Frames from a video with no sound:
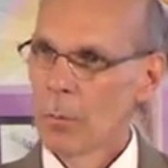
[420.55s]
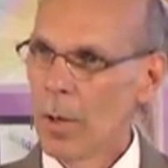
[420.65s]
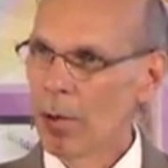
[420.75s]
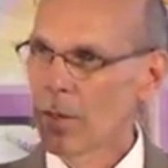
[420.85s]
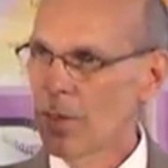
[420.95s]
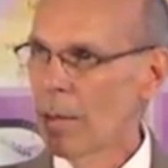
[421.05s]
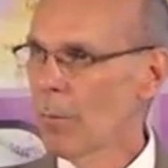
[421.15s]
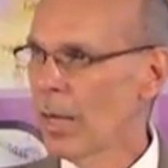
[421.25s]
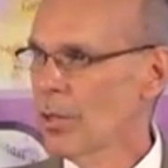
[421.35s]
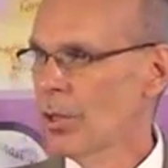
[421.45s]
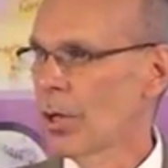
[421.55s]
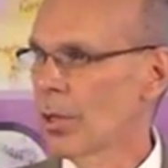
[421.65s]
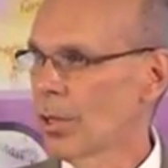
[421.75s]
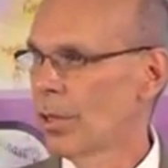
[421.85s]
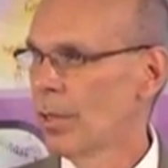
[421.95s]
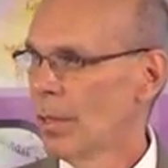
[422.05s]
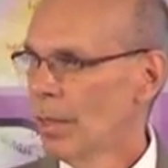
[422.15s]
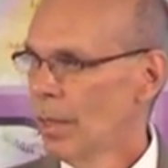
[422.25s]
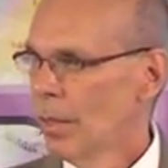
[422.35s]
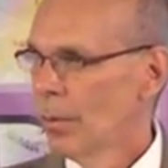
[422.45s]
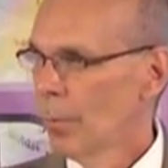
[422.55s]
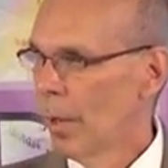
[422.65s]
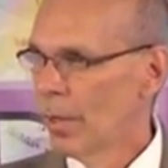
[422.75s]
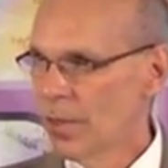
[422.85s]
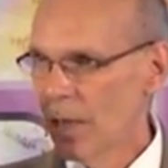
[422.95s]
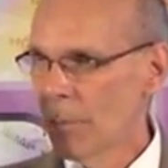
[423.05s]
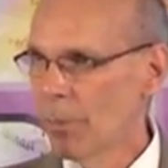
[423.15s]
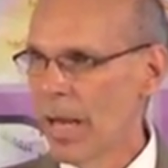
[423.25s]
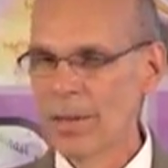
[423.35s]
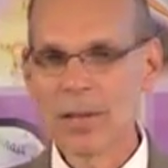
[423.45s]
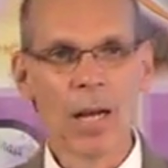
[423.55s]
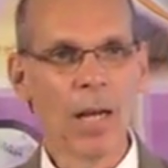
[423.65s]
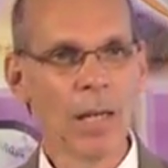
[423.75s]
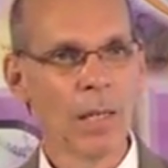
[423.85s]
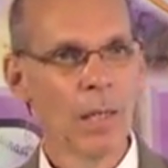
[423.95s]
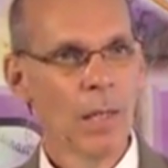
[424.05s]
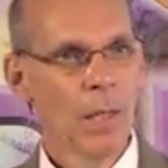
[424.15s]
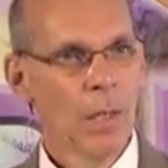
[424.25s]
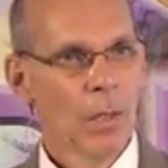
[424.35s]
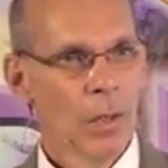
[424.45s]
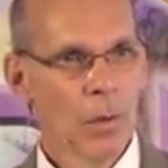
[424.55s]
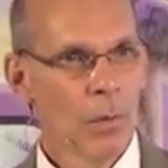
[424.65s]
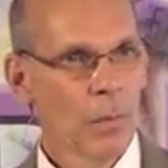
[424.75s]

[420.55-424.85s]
wearing the same white shirt, wearing the same black tie. They